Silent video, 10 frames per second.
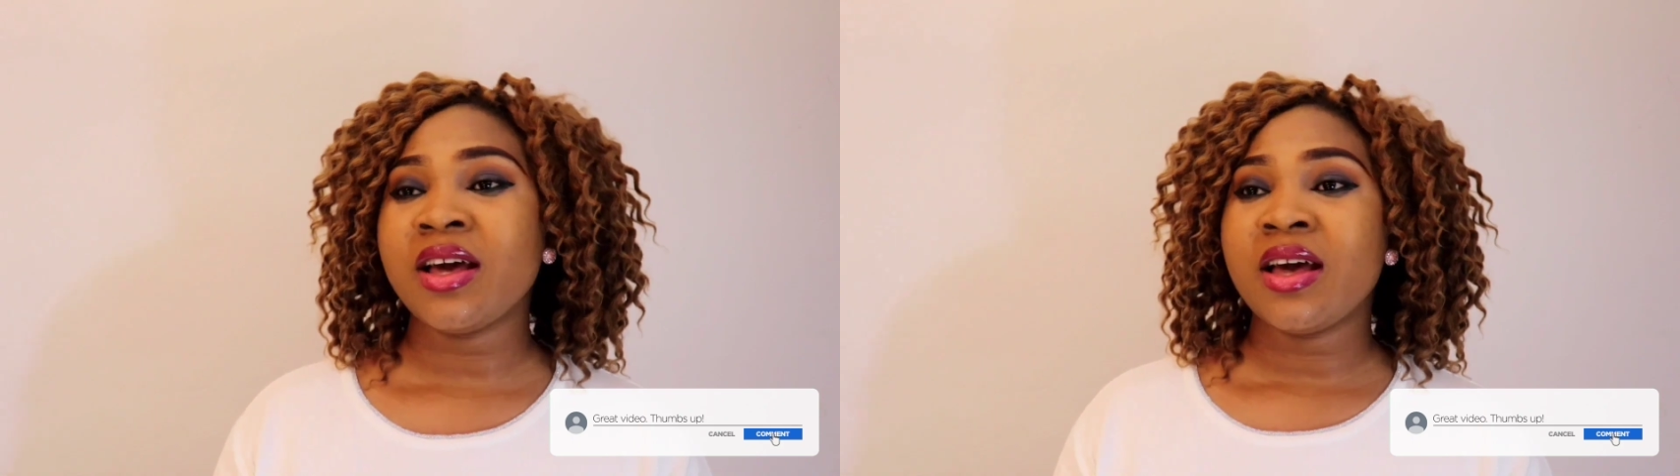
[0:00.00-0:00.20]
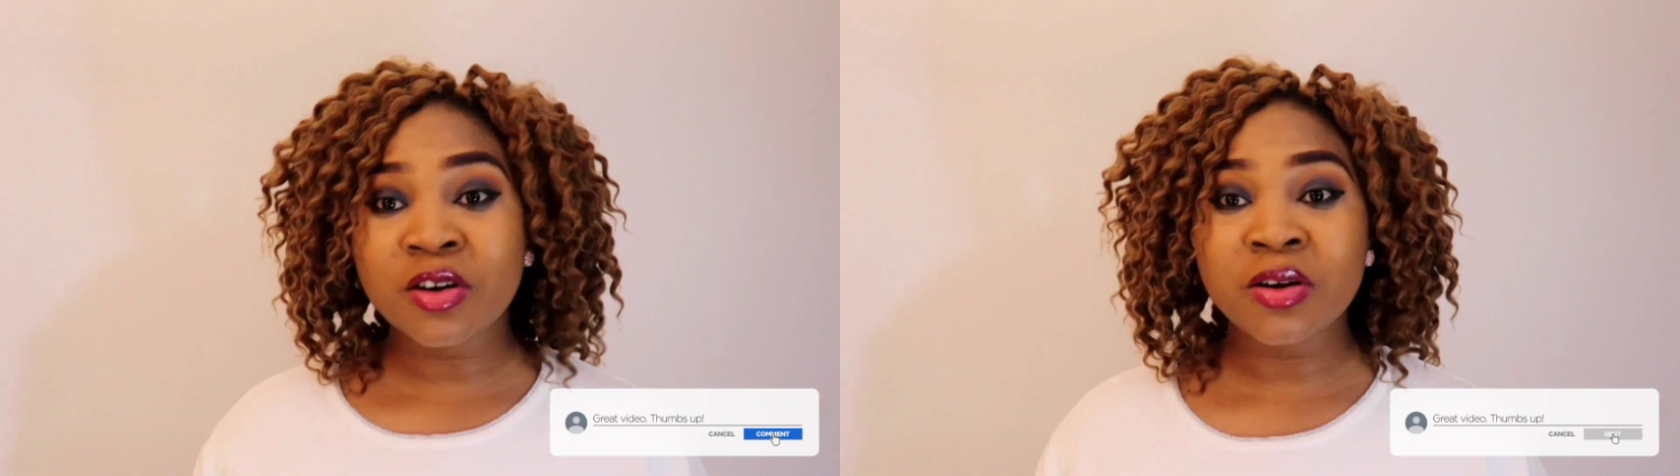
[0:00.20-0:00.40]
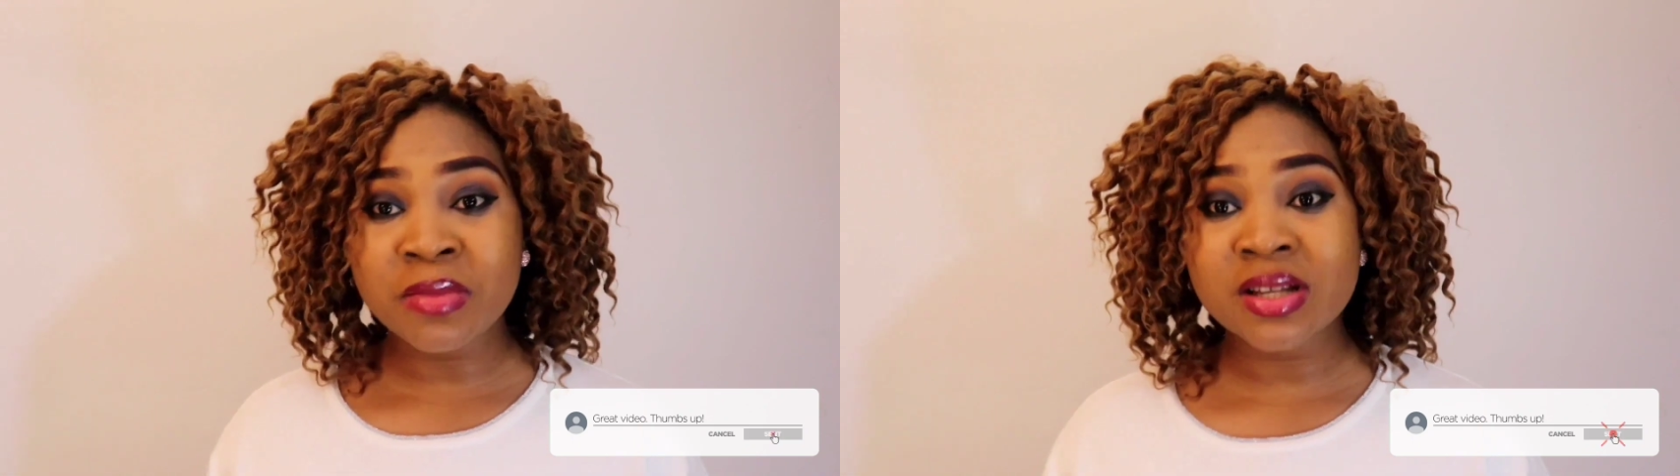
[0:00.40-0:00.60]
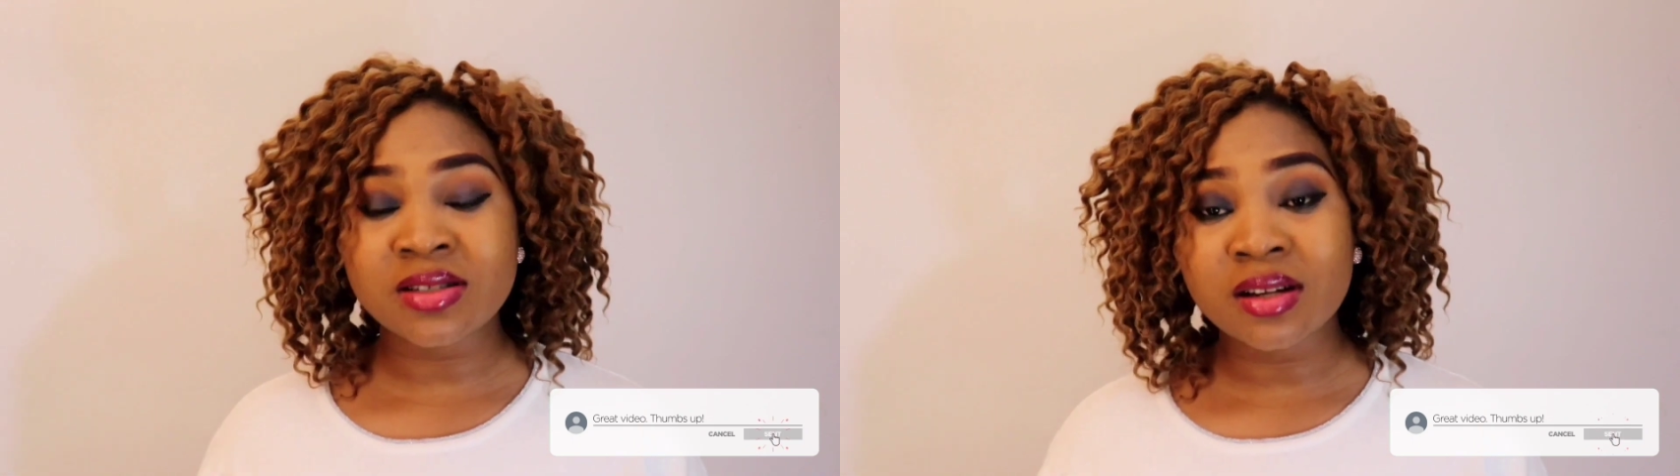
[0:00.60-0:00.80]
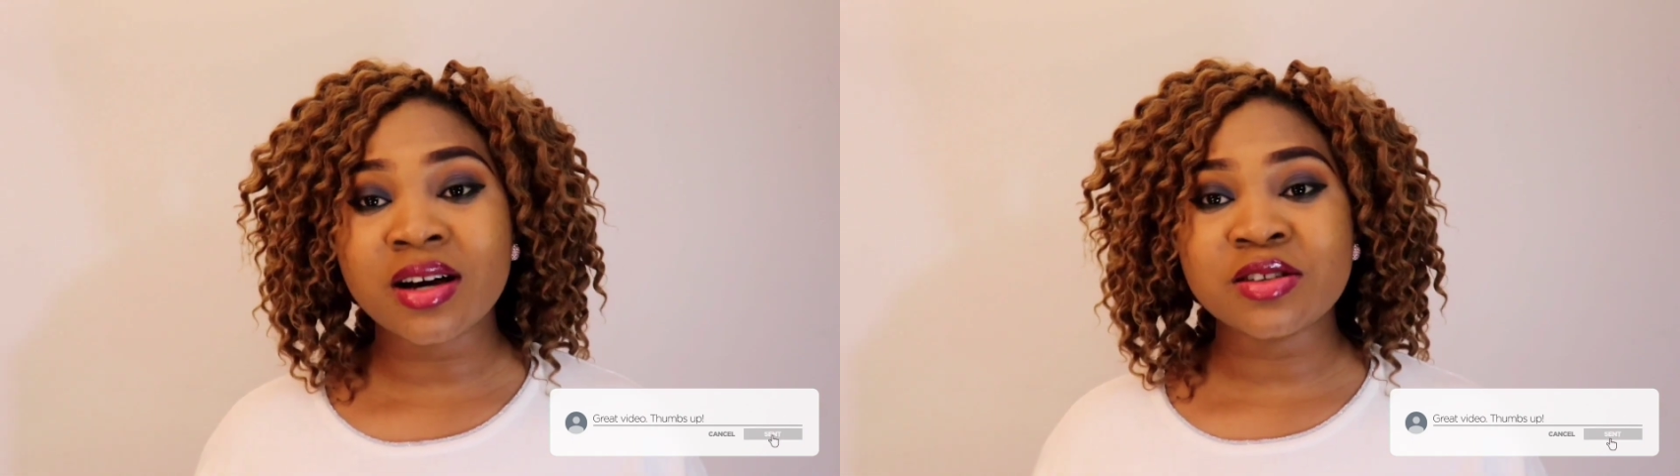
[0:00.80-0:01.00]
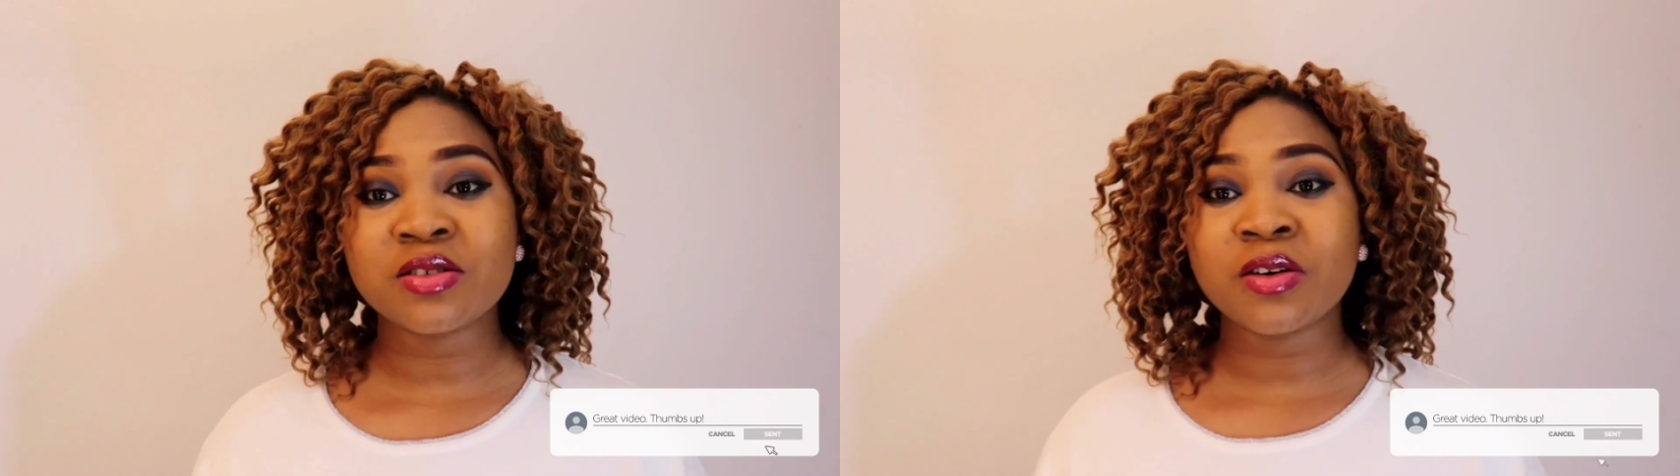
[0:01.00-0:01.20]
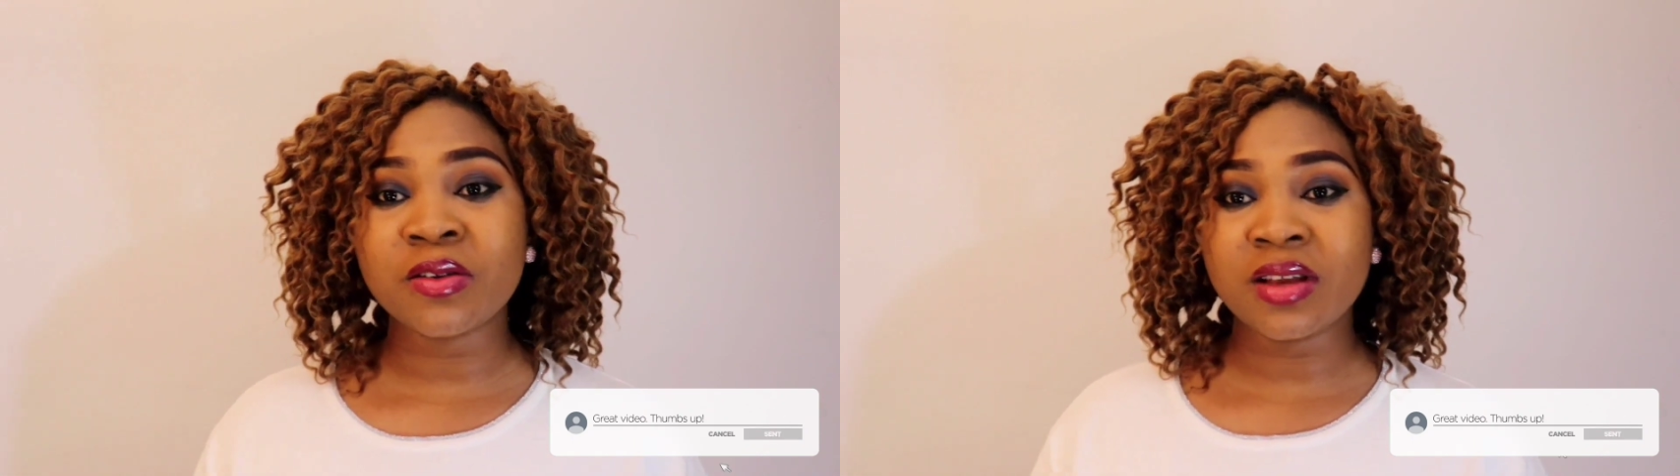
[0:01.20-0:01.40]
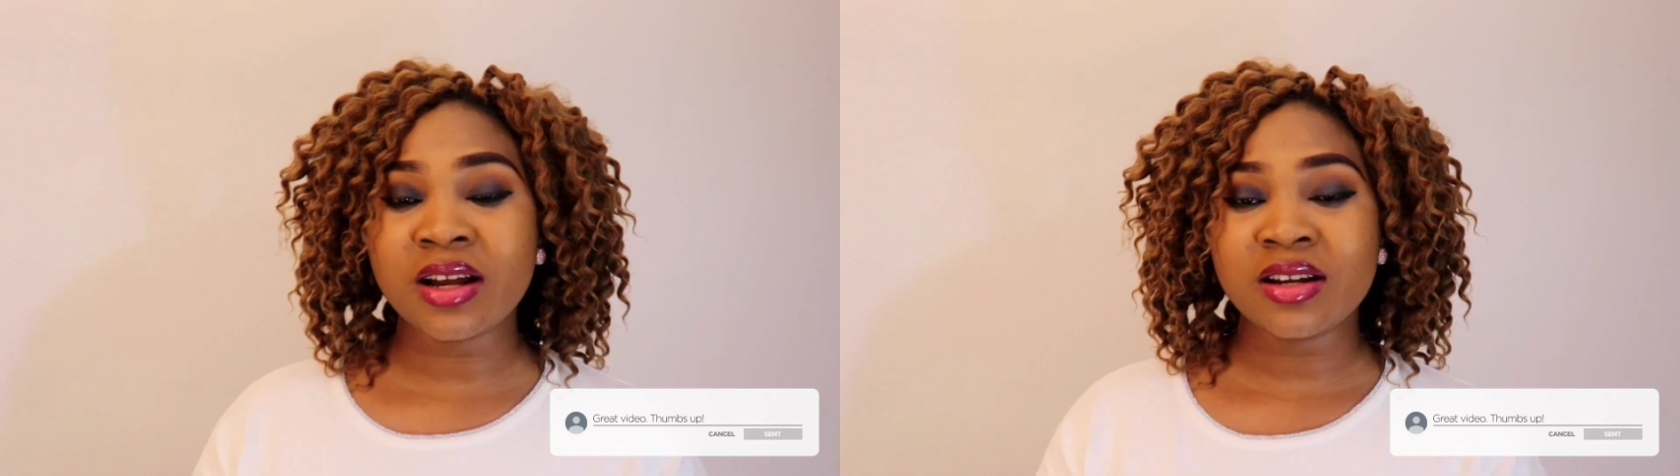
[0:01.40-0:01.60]
You know, it means a lot to
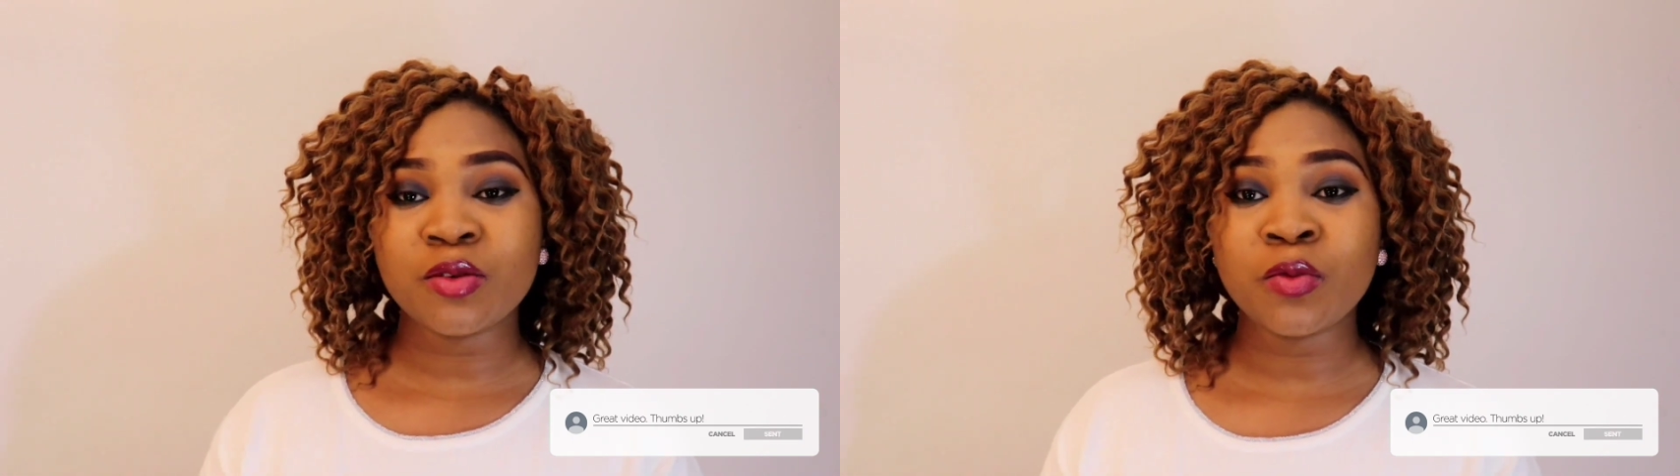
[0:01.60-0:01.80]
know that